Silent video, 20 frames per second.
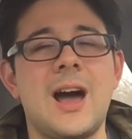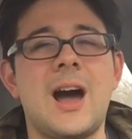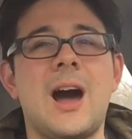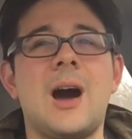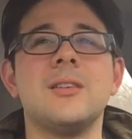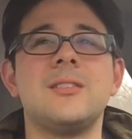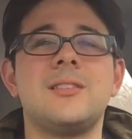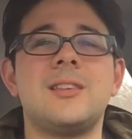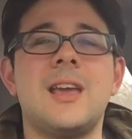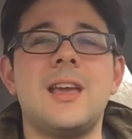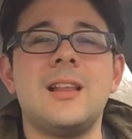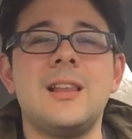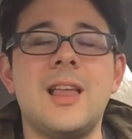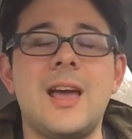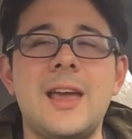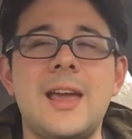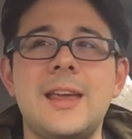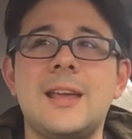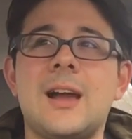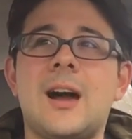I'll say,
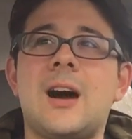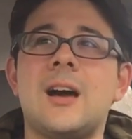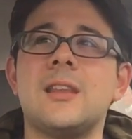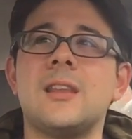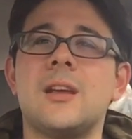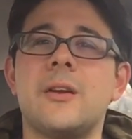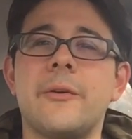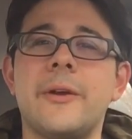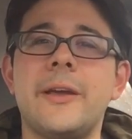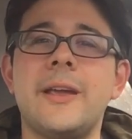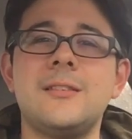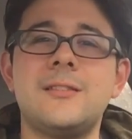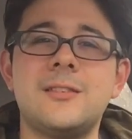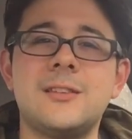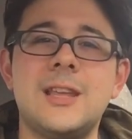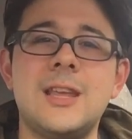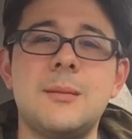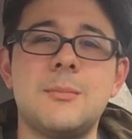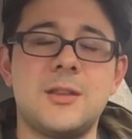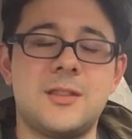like, on the grand
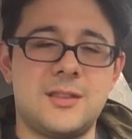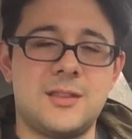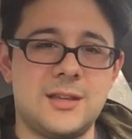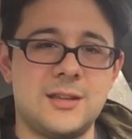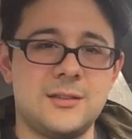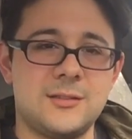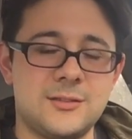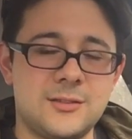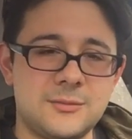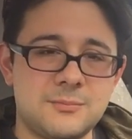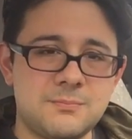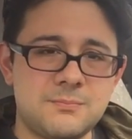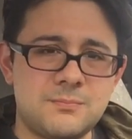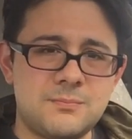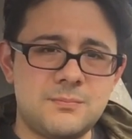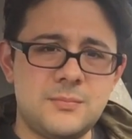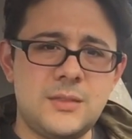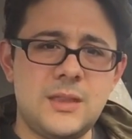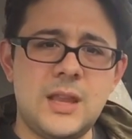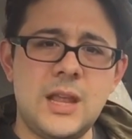scheme of things,
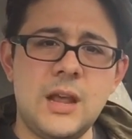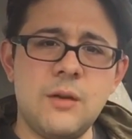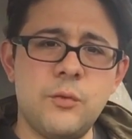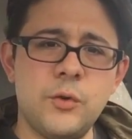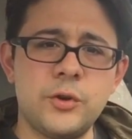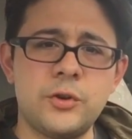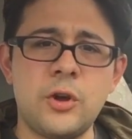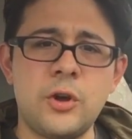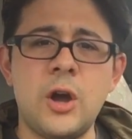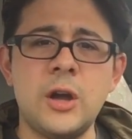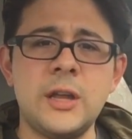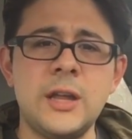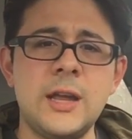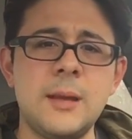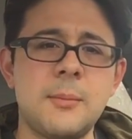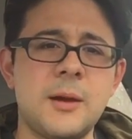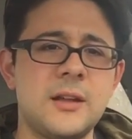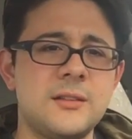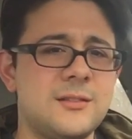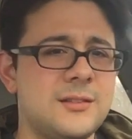if we're
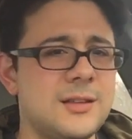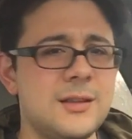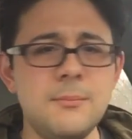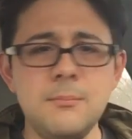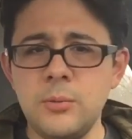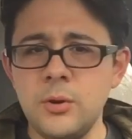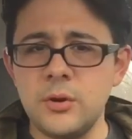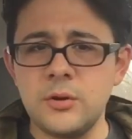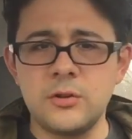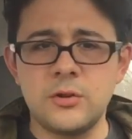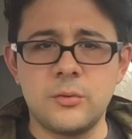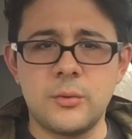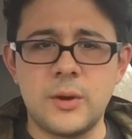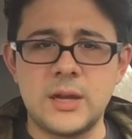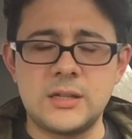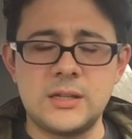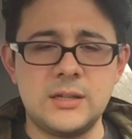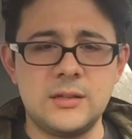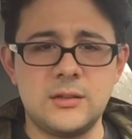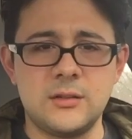talking about Tim Burton
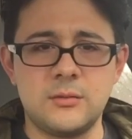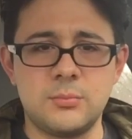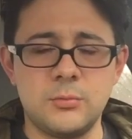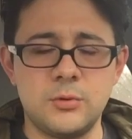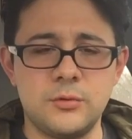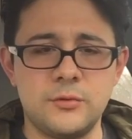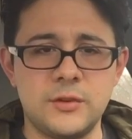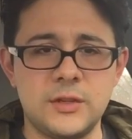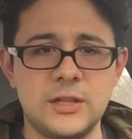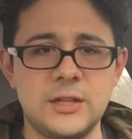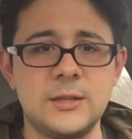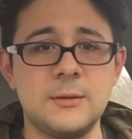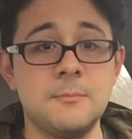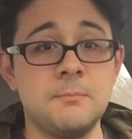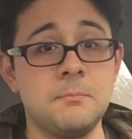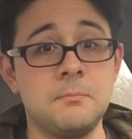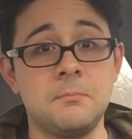directing this movie,